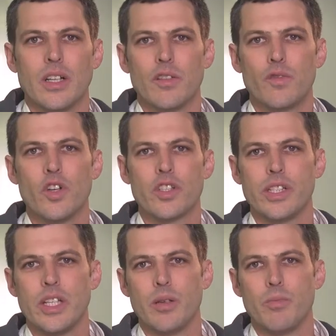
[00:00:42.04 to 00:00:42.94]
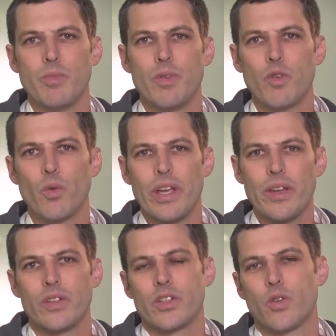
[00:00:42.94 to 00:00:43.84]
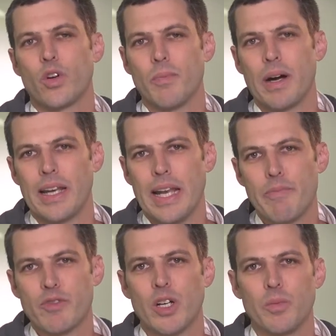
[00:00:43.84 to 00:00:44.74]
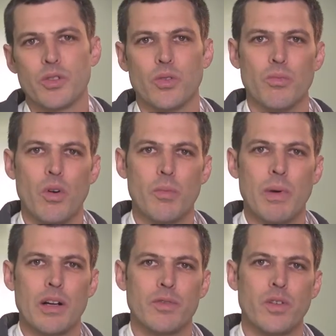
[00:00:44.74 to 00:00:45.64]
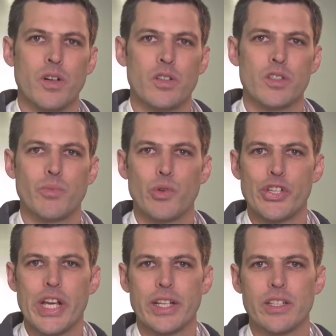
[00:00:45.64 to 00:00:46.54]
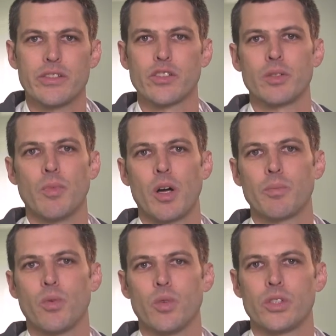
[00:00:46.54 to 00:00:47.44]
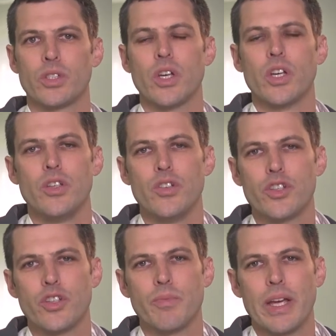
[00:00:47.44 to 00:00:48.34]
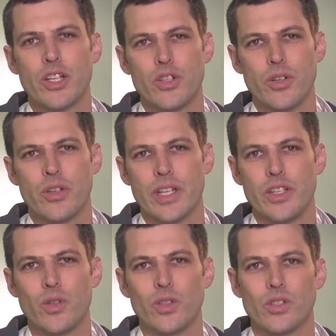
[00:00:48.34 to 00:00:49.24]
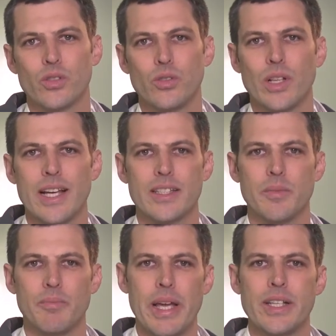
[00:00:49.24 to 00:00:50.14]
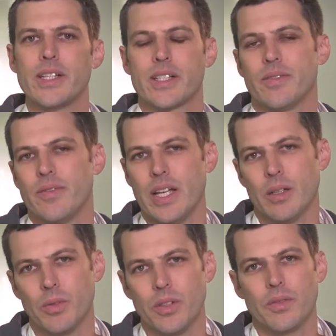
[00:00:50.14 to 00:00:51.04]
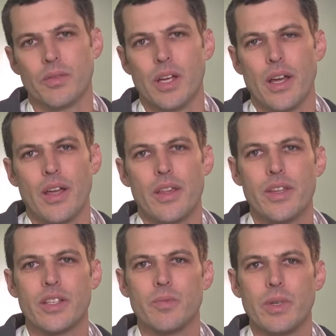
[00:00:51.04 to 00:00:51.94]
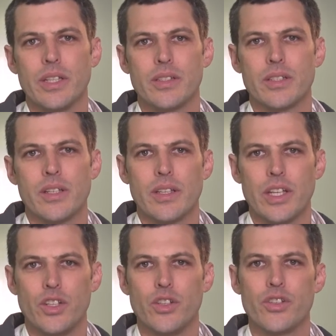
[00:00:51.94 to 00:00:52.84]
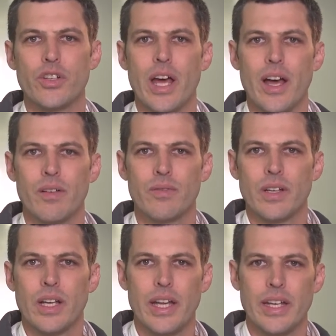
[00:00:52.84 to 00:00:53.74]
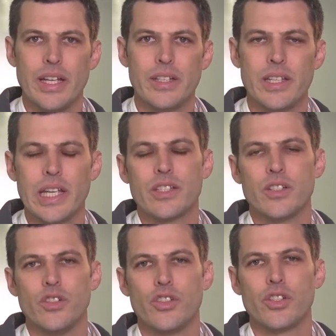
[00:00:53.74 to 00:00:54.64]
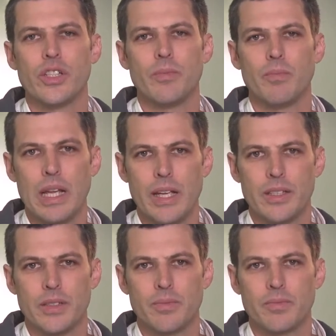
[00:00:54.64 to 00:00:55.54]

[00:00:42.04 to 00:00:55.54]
Firstly, before we even talk about laptops or mobile phones, projectors or smartboards, you should make sure that your school has the basics available. This means that you should have an internet solution in place.